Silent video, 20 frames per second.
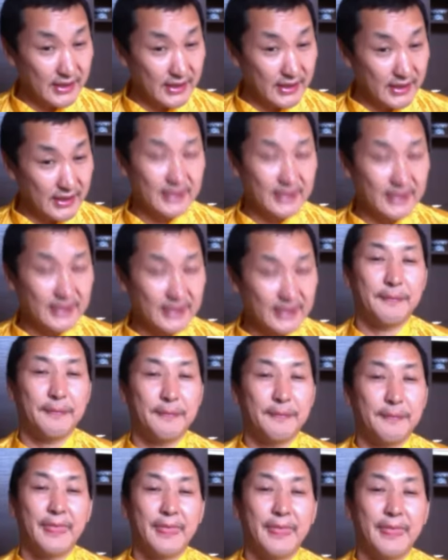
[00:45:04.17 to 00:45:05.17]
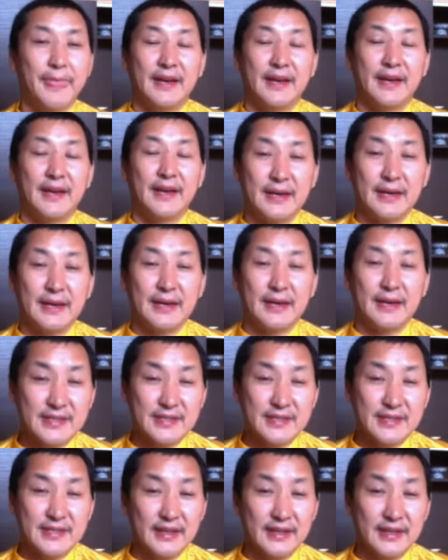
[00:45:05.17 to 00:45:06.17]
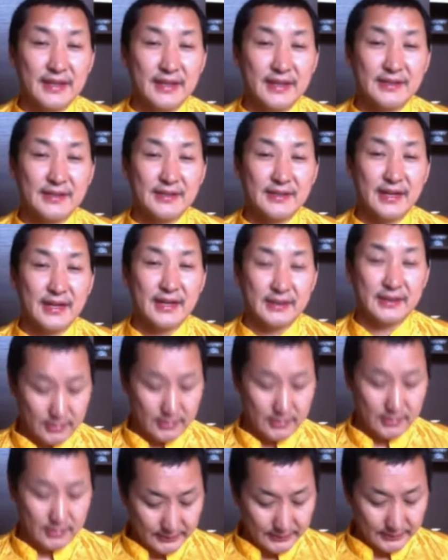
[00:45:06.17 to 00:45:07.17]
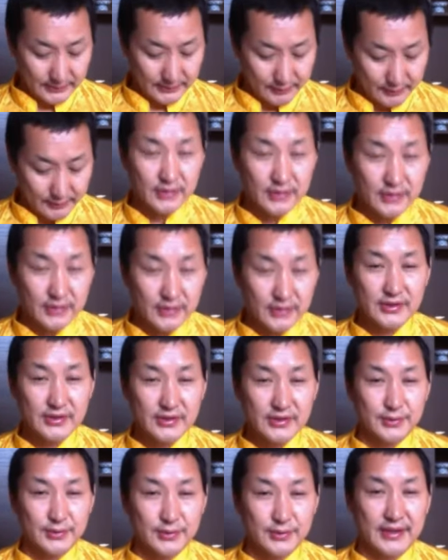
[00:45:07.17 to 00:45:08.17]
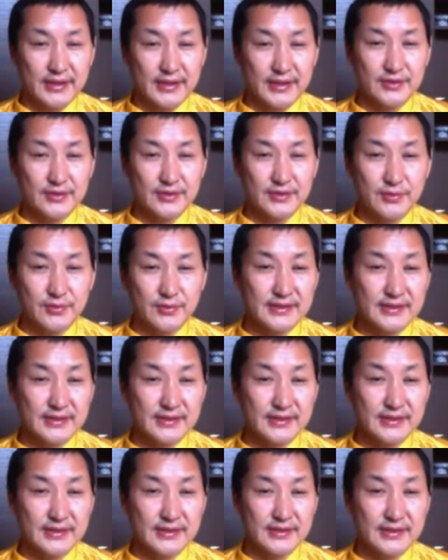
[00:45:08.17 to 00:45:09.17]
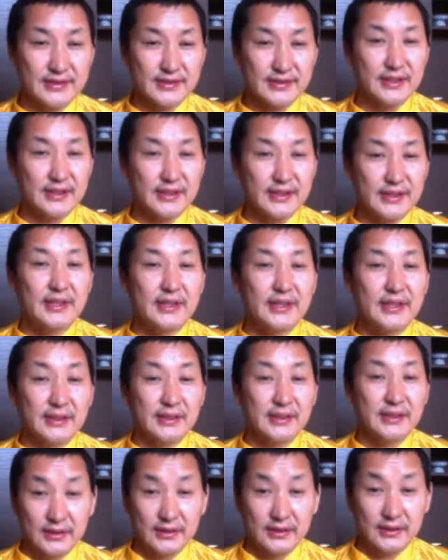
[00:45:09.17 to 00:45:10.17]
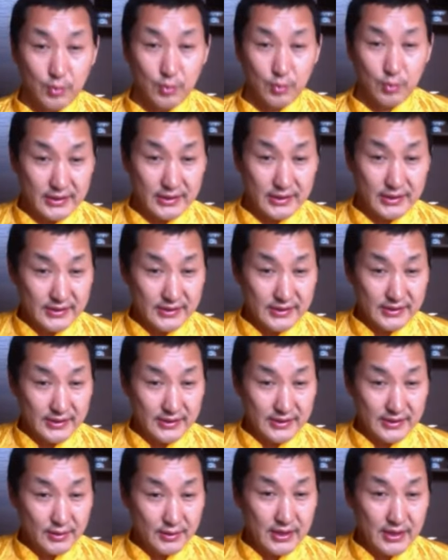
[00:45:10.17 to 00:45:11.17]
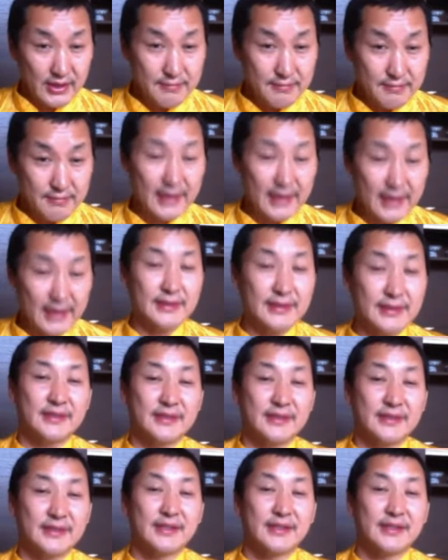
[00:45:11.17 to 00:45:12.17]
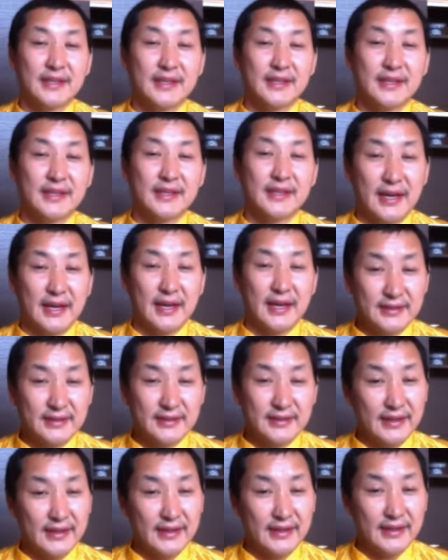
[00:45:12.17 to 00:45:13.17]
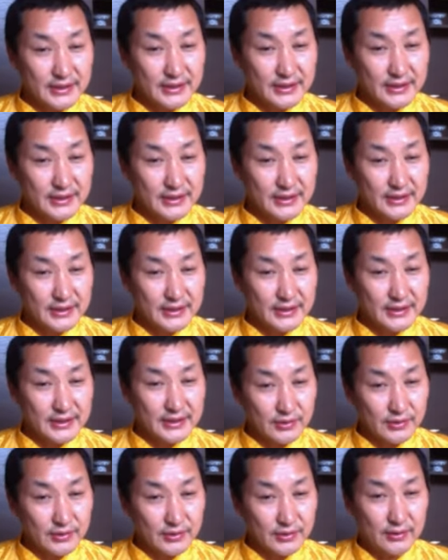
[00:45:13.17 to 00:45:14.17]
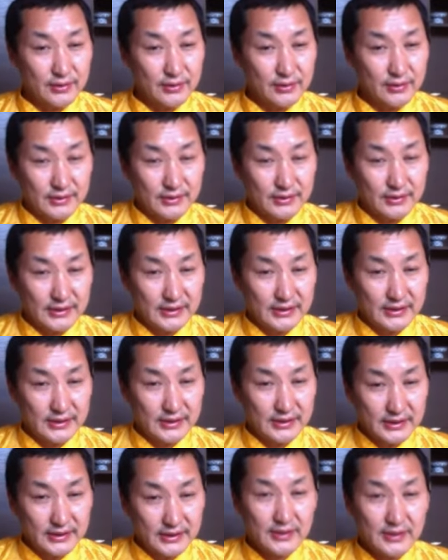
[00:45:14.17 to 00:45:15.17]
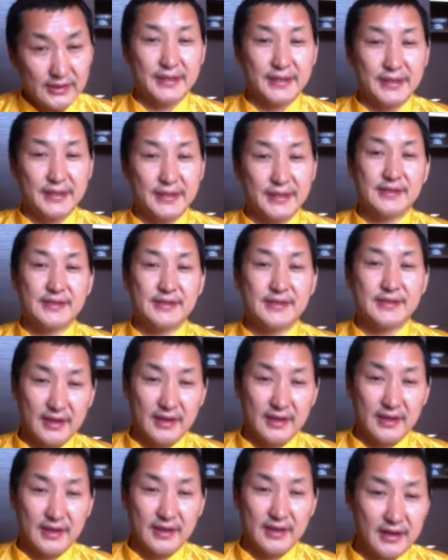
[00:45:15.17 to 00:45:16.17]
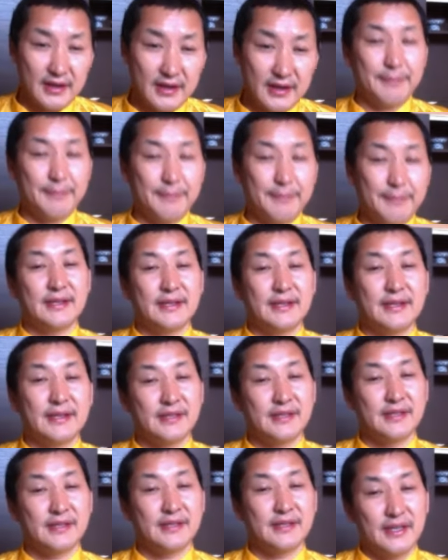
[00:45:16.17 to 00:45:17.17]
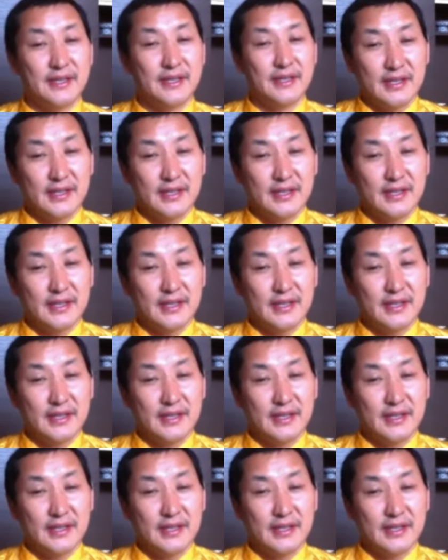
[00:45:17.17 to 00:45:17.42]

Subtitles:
it is. And I'm saying it's like if once we can to recognize what is the really mind is, and then it's bring to our inner peace, inner happiness.